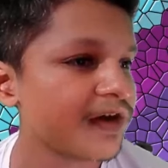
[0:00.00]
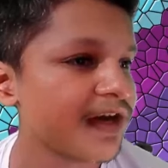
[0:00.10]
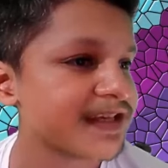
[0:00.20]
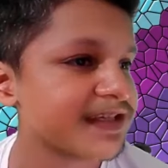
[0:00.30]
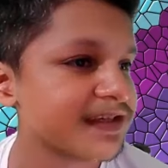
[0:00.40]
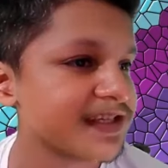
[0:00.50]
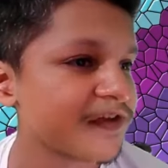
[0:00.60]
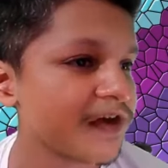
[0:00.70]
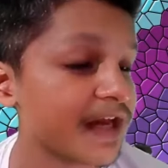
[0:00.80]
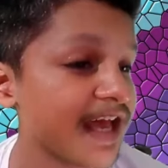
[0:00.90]
lessons
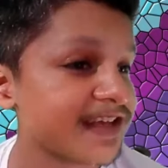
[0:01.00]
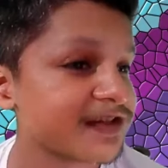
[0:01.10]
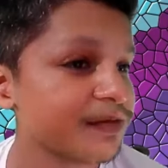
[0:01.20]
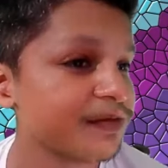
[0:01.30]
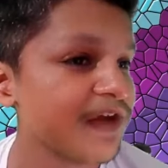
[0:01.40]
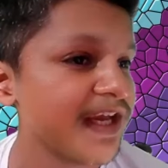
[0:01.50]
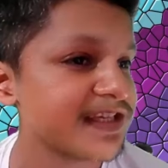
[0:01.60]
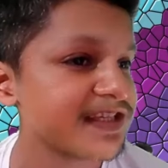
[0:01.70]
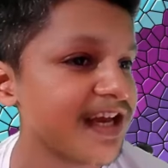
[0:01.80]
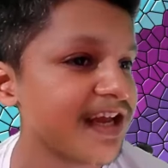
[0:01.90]
from the last two
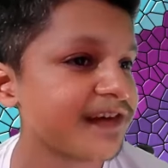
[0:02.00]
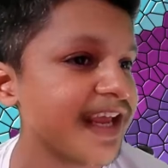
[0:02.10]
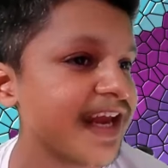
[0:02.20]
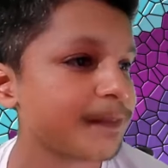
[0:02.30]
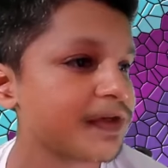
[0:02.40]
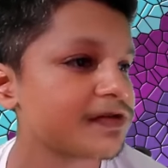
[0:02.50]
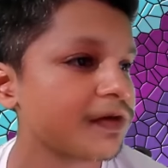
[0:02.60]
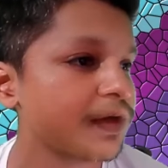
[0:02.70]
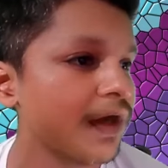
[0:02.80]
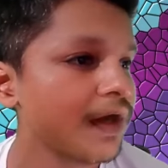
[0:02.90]
movies, delivering an
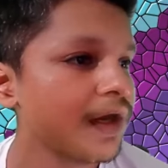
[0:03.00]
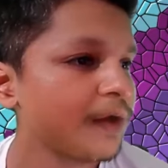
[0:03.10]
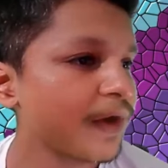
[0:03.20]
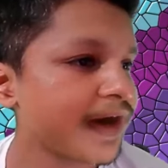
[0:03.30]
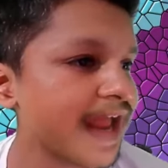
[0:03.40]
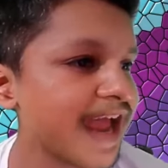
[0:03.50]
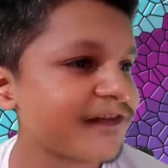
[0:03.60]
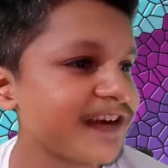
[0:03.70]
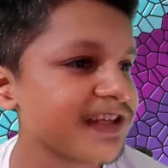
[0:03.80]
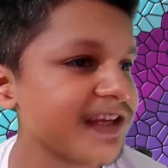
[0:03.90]
episode where
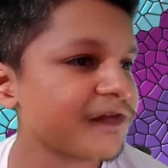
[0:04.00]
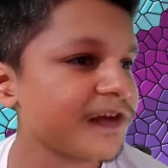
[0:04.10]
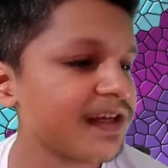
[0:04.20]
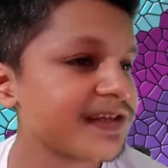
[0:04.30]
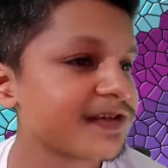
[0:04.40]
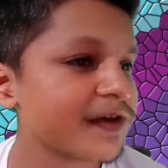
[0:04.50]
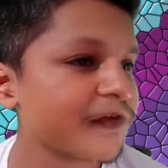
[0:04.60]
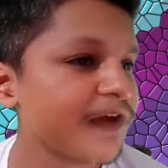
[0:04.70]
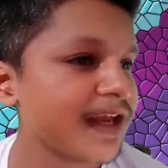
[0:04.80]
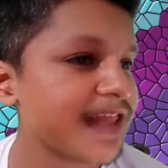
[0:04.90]
everything feels so
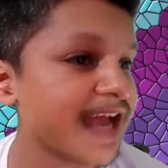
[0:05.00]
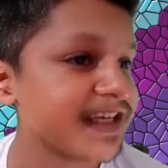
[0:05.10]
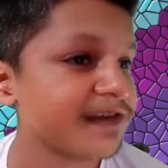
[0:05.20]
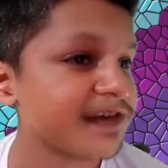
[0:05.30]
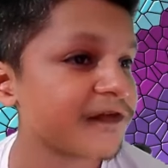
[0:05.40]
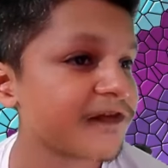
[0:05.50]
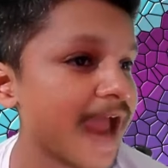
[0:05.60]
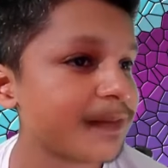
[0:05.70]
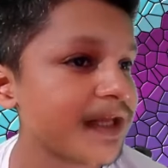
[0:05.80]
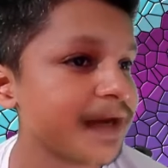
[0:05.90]
fake that even the
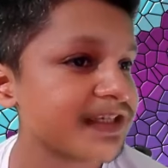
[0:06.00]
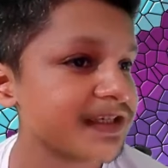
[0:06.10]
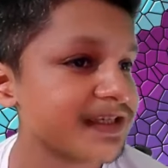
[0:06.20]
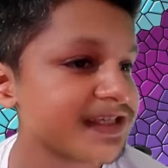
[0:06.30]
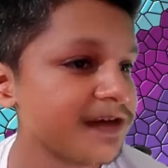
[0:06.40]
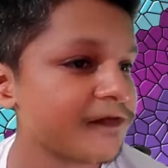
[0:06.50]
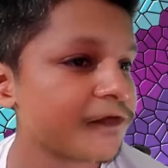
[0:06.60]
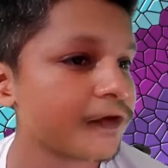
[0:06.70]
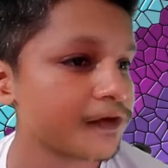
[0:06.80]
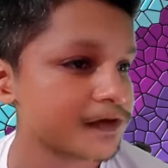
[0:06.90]
family matters seem
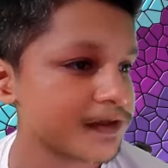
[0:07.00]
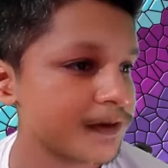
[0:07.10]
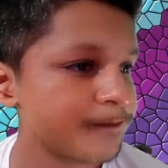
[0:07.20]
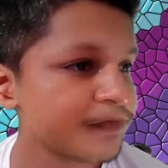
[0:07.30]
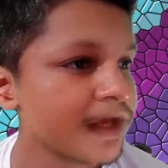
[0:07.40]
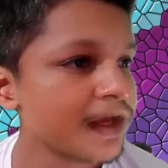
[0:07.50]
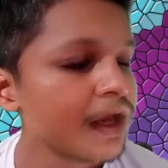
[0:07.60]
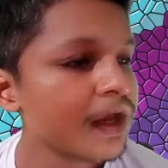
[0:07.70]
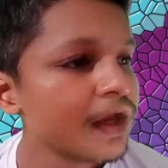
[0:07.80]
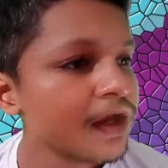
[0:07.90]
forced?
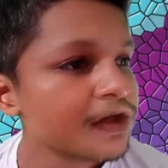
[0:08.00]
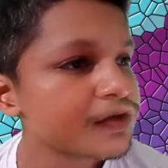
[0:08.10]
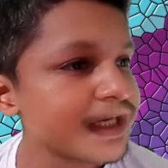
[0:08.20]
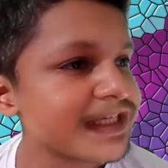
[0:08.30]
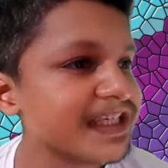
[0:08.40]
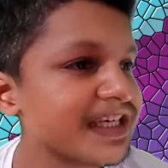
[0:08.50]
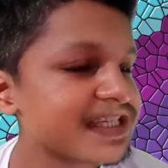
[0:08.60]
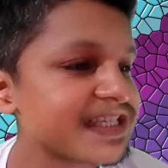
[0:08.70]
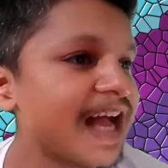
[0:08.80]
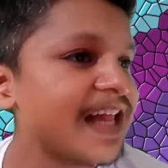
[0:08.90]
So it
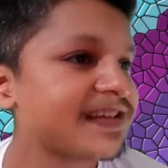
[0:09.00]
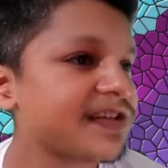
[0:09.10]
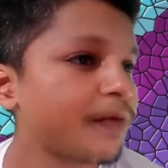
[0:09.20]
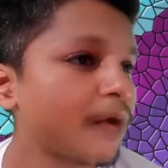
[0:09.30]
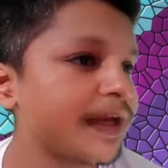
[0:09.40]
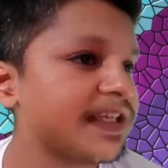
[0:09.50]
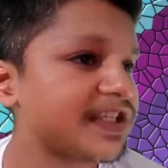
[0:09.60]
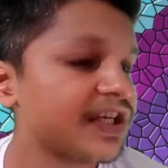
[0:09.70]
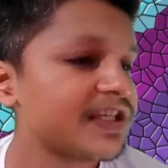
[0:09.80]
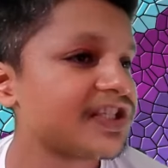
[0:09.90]
stalls the
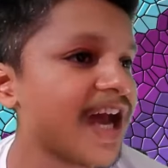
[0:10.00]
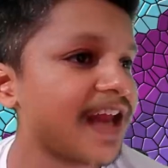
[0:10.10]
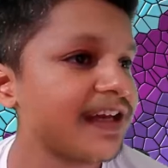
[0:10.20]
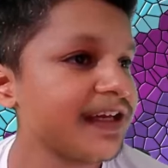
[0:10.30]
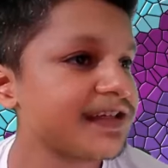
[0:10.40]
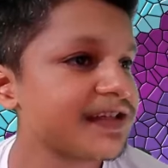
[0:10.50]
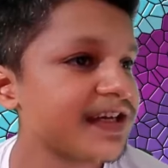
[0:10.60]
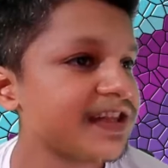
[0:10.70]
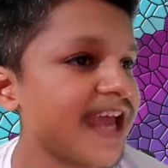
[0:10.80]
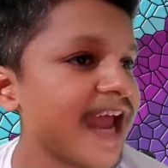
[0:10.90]
moment Charlize
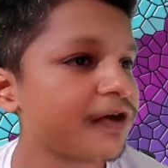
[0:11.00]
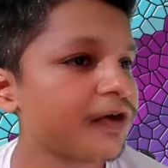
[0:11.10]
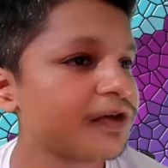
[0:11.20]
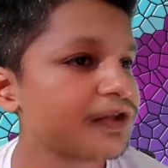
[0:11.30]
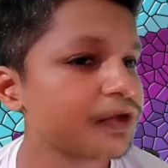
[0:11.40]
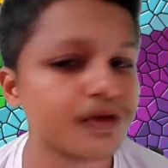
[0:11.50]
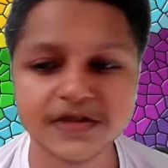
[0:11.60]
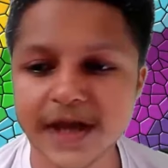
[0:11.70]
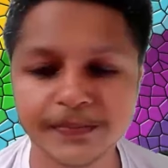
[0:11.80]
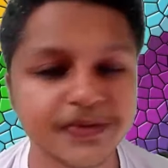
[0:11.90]
Theron
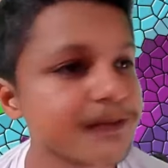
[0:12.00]
shows up.